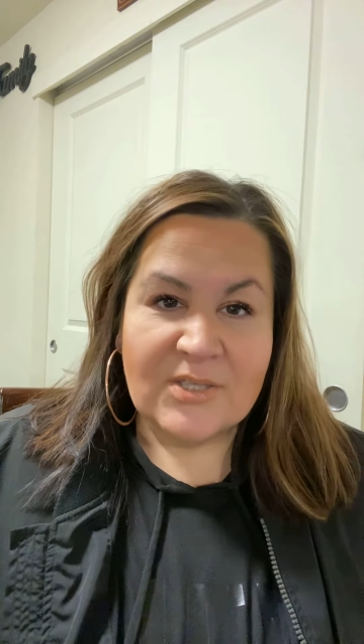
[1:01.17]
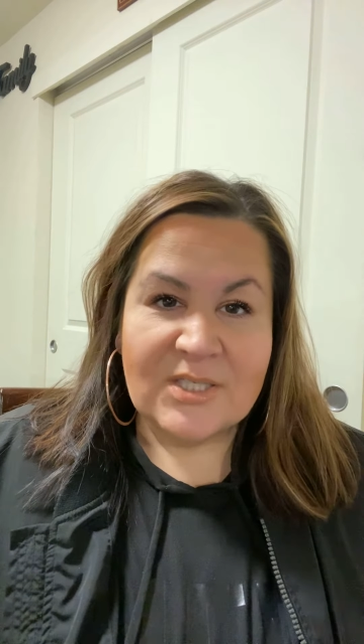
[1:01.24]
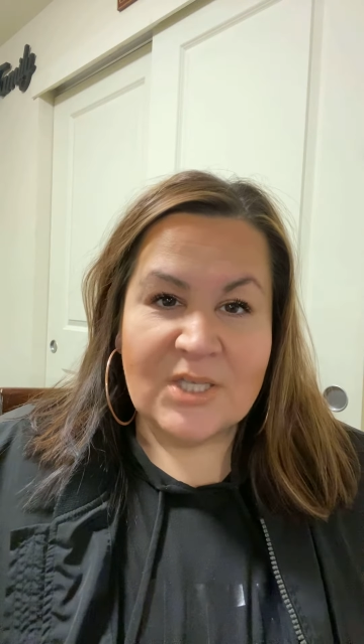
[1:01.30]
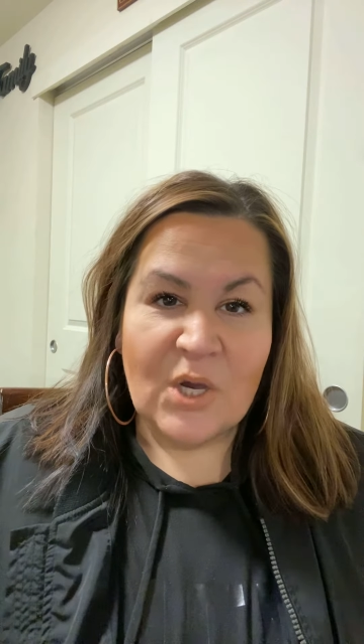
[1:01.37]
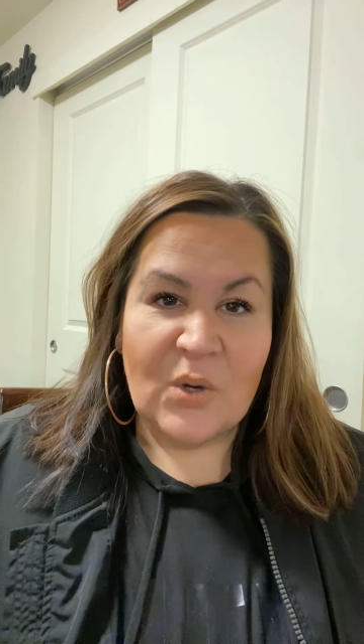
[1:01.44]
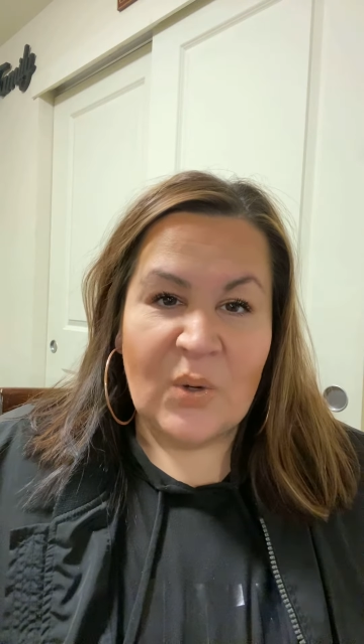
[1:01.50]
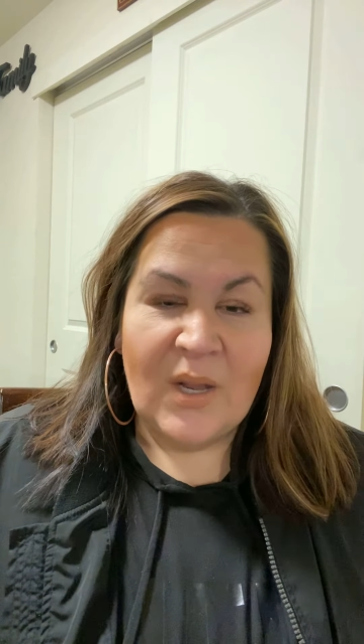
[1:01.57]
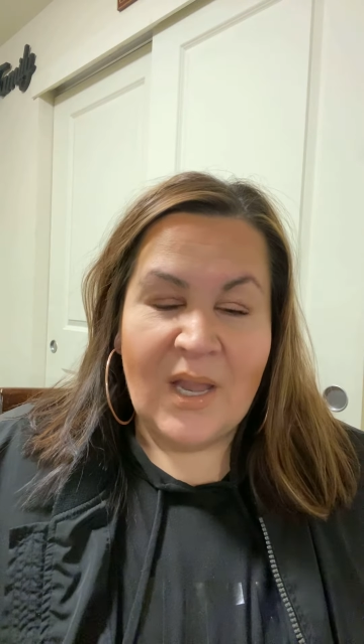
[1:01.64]

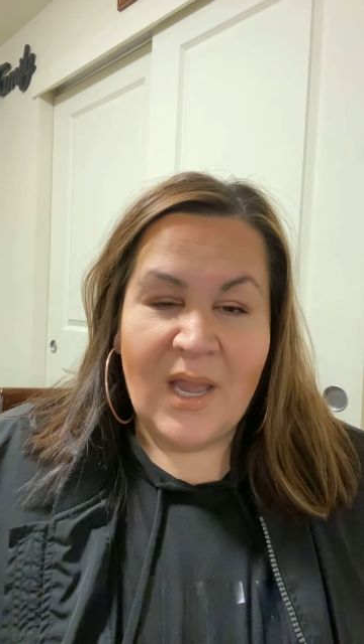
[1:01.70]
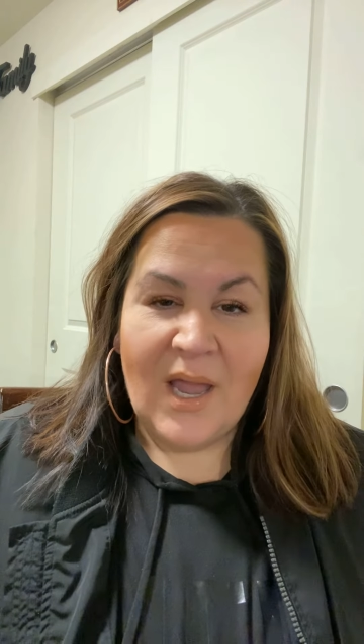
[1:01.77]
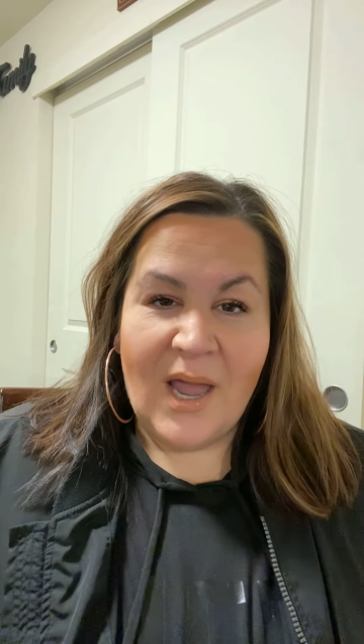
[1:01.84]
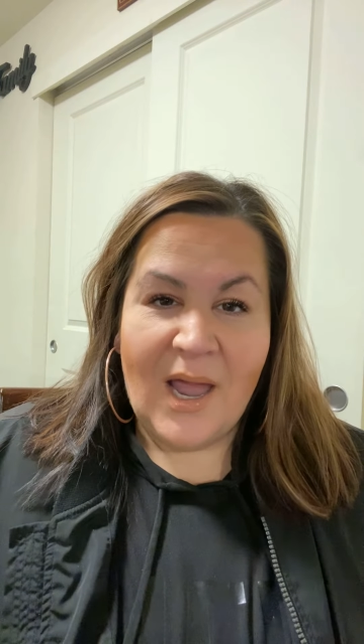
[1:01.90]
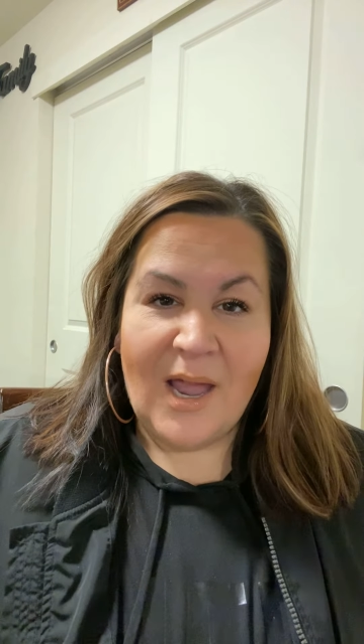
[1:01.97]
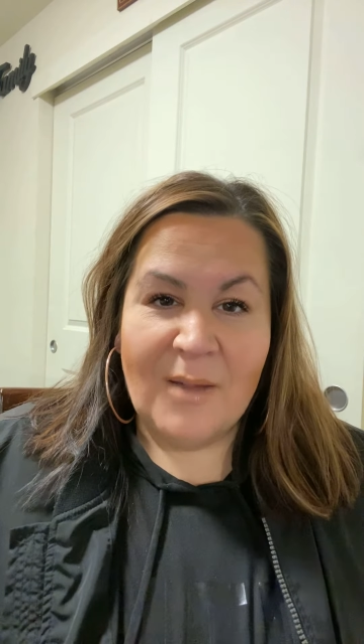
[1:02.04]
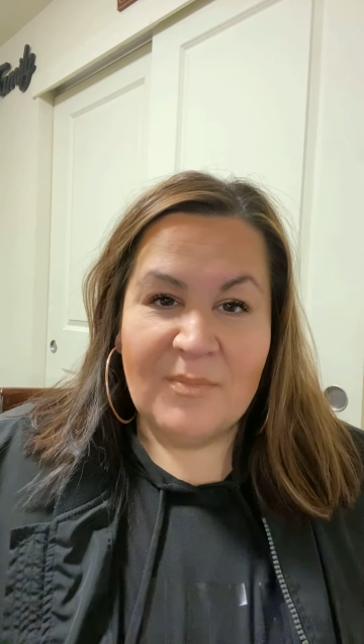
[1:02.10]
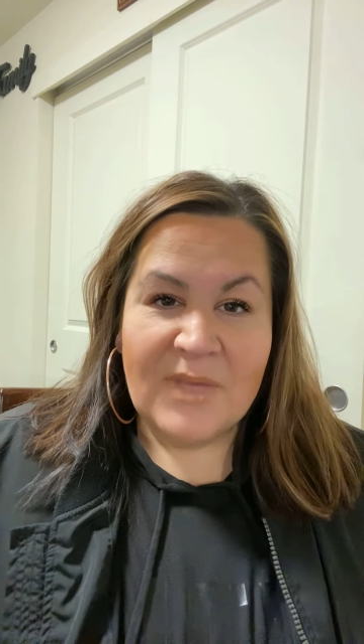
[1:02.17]
So
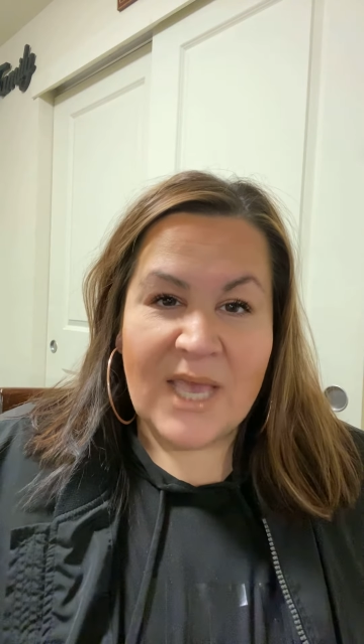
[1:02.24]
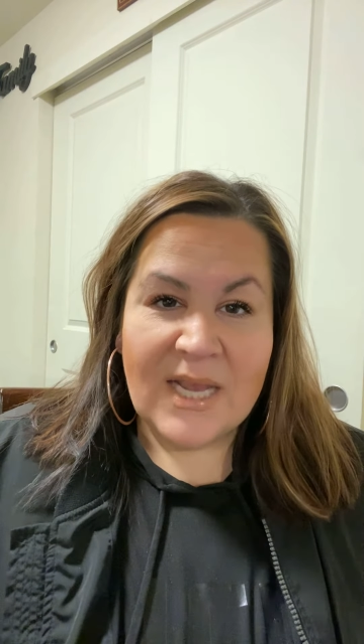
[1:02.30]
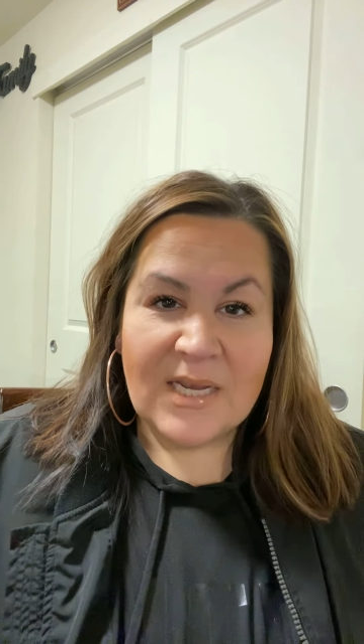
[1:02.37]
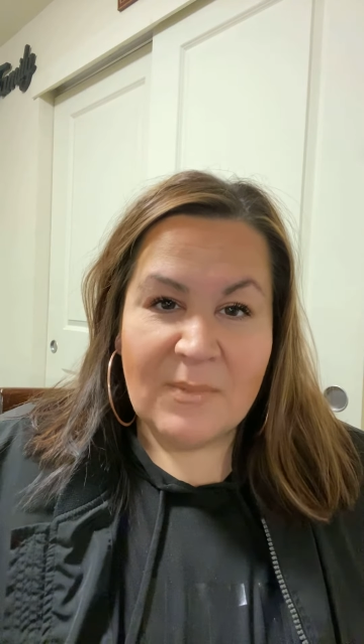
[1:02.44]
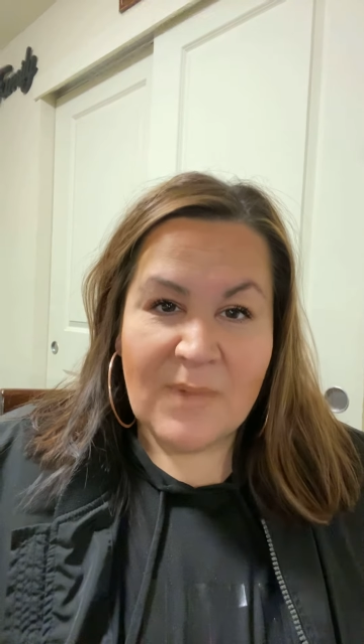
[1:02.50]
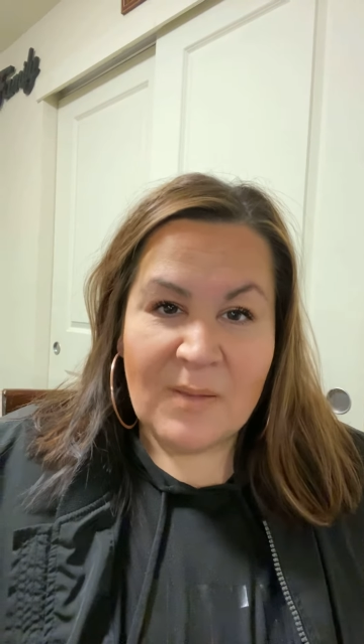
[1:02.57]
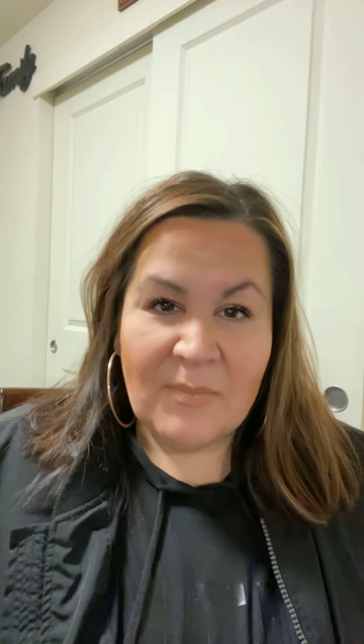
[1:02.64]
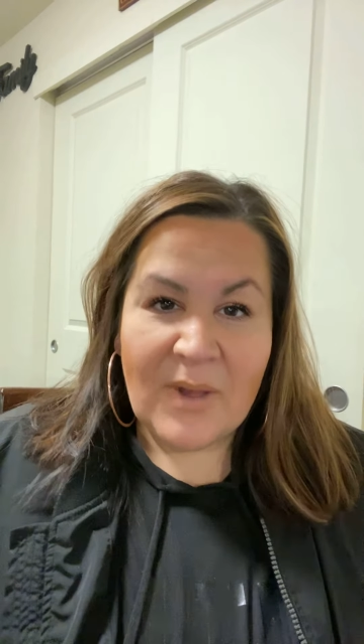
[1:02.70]

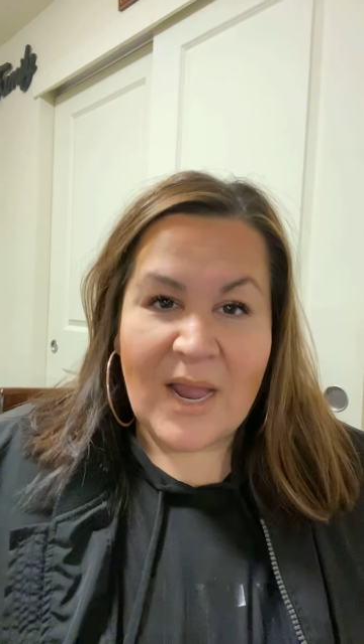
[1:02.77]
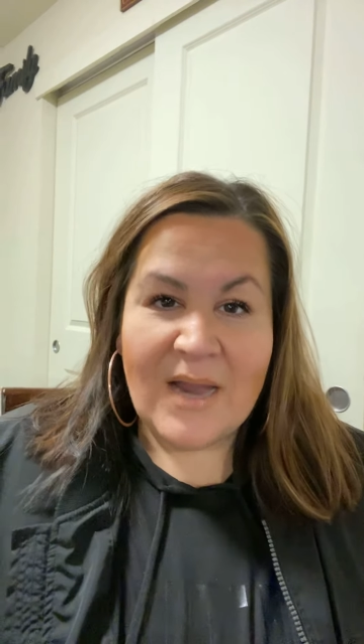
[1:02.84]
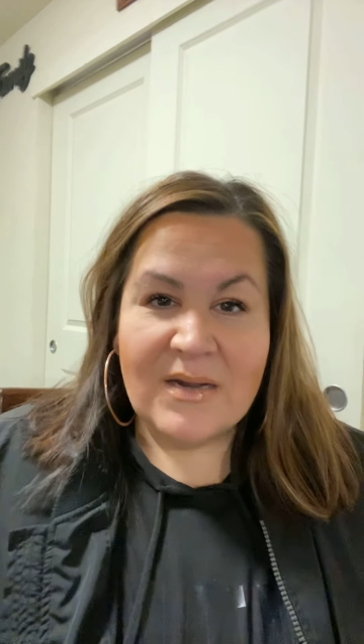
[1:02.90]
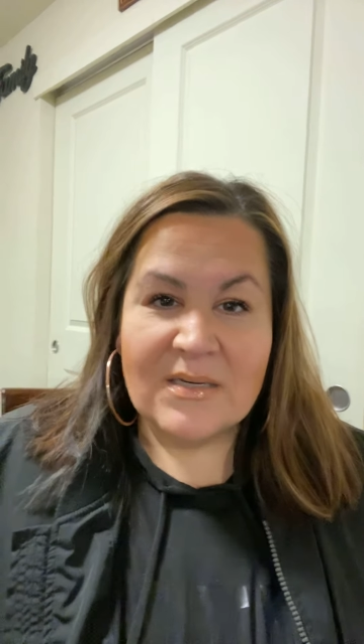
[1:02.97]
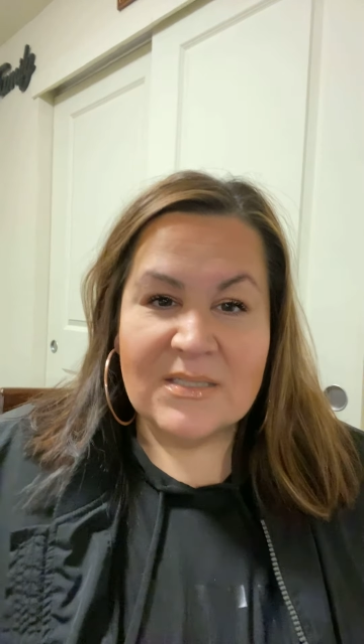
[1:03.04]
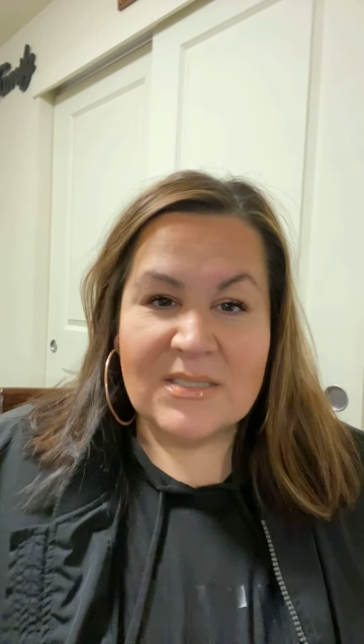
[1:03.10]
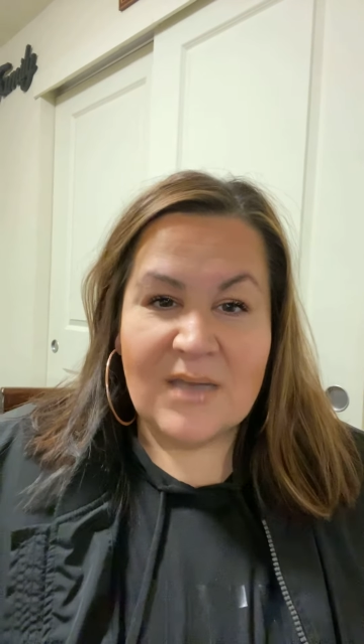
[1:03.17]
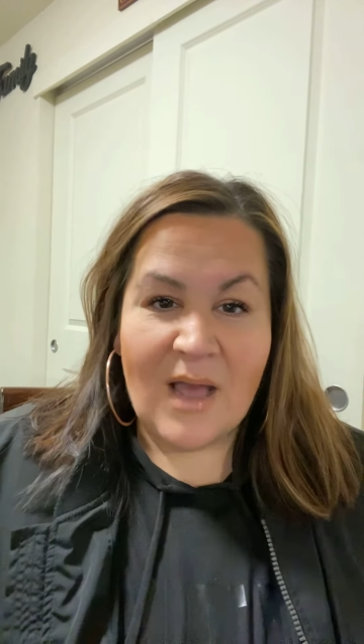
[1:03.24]
Kingdom
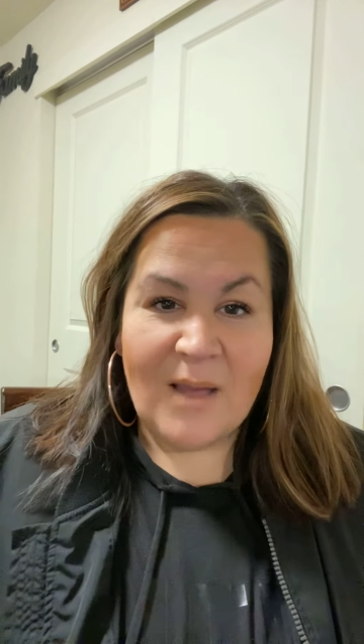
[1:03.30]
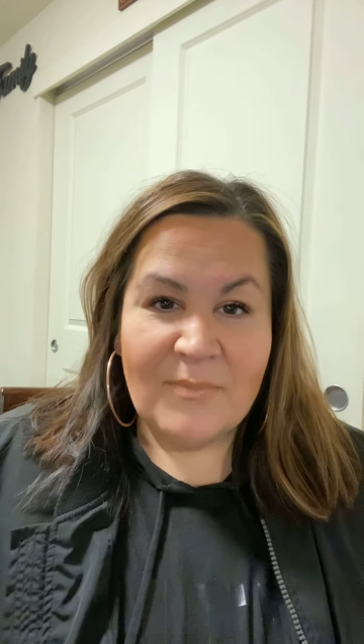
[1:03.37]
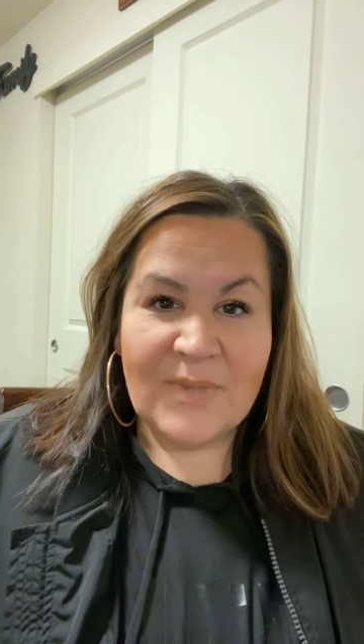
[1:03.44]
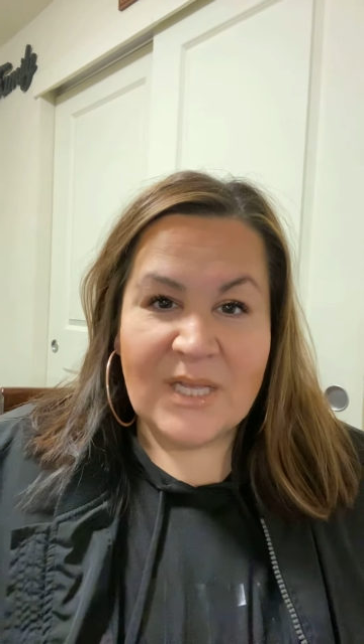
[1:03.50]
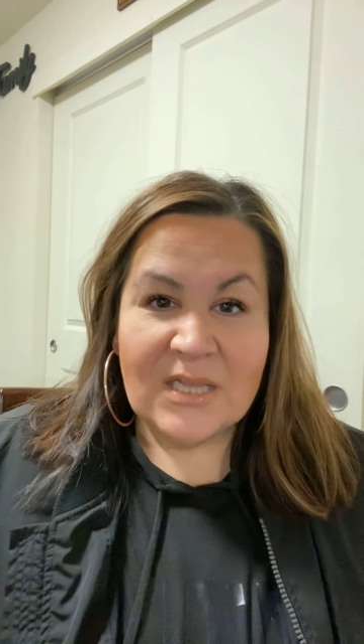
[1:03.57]
Empire is not being